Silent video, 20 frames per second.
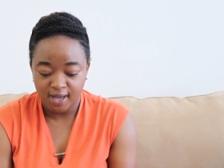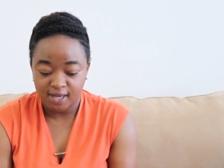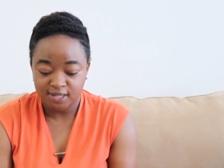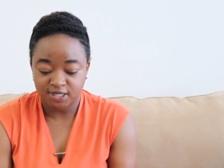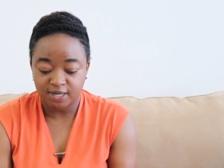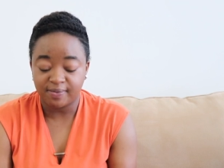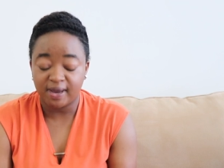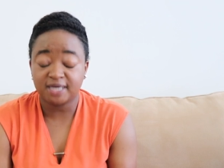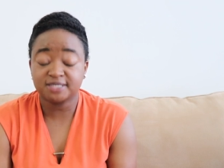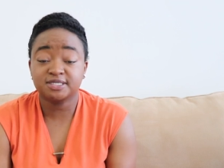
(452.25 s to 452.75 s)

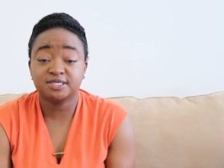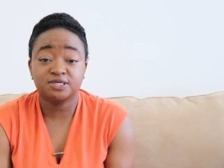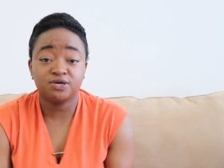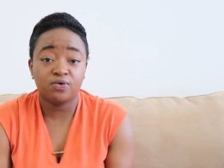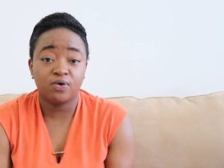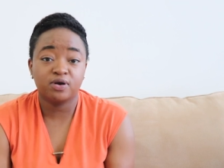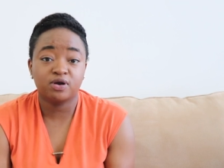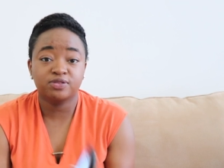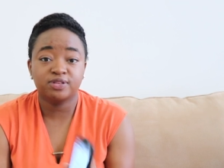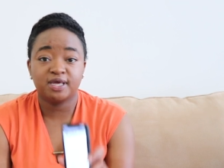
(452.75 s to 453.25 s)
So I'm actually
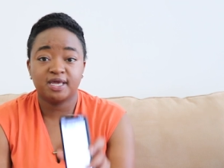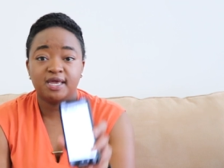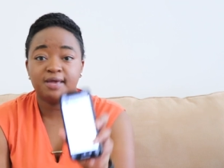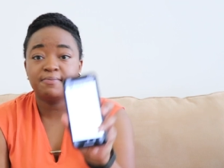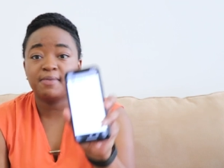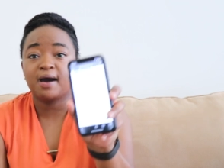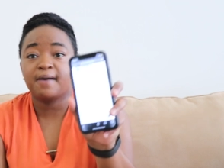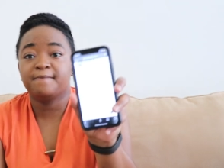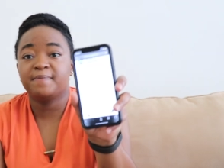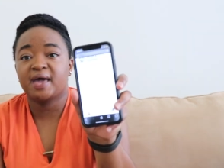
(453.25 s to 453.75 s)
going on the
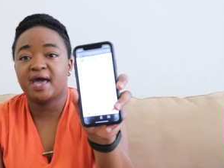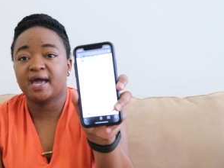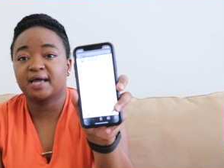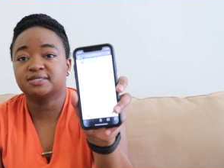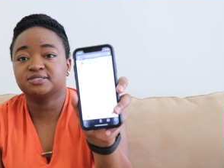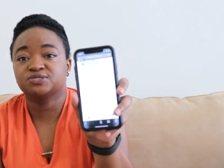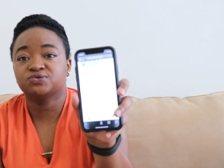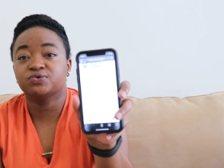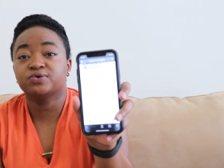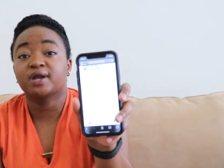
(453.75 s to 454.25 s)

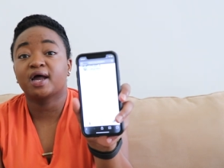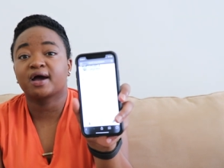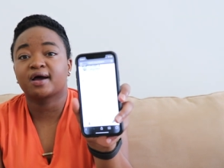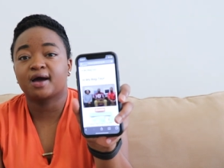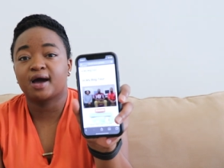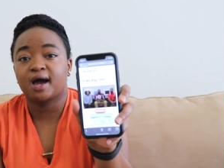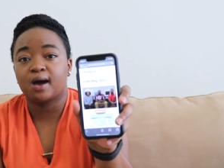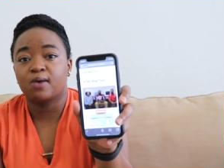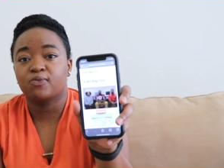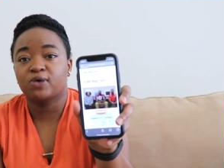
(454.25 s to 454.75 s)

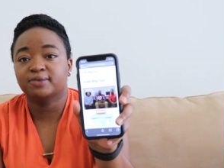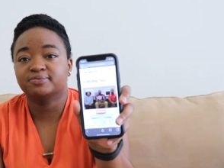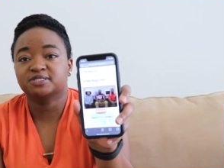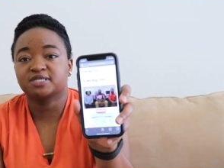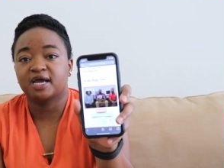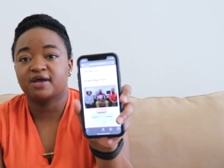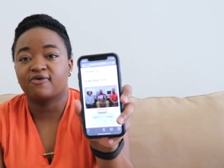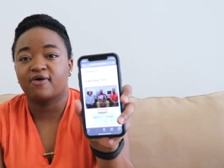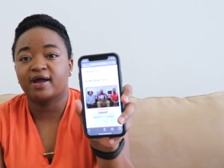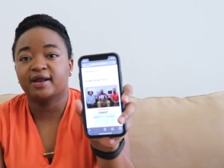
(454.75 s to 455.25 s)
InMyBagTour.com
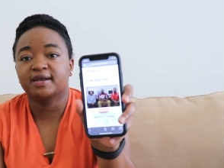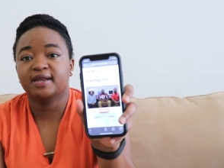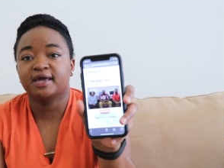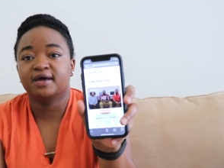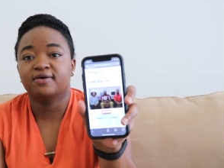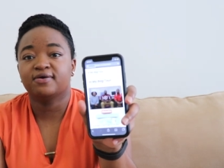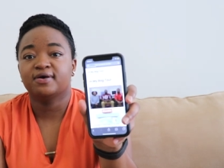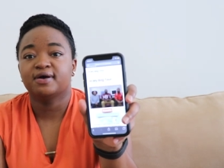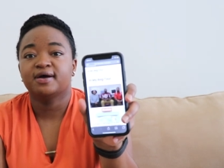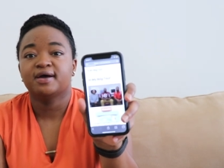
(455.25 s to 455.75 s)
website right
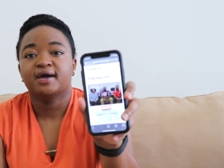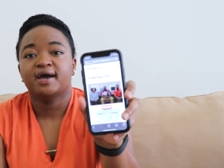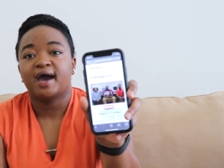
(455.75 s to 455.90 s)
now.